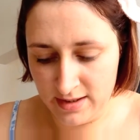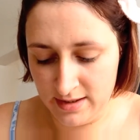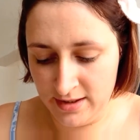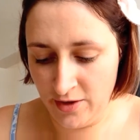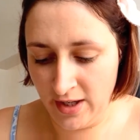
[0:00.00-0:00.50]

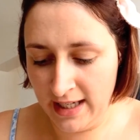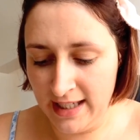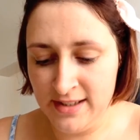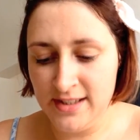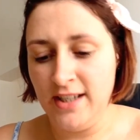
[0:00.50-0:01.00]
So the
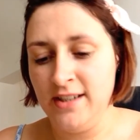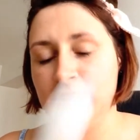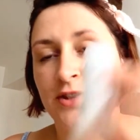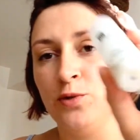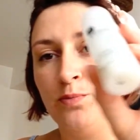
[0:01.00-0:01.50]
cleanser
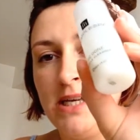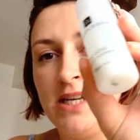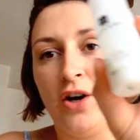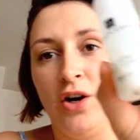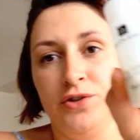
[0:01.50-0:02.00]
is called Be
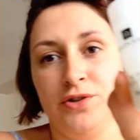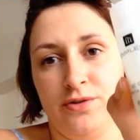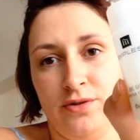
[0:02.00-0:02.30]
Gone.